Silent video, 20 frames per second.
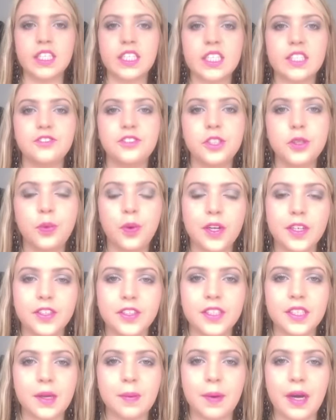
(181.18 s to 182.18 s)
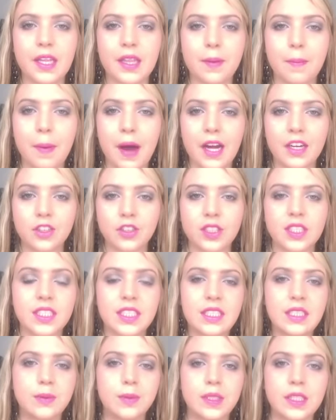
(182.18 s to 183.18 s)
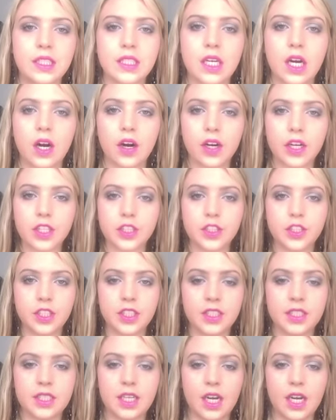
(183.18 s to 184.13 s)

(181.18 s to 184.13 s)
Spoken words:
If you're wondering about the batteries in the mascara, you just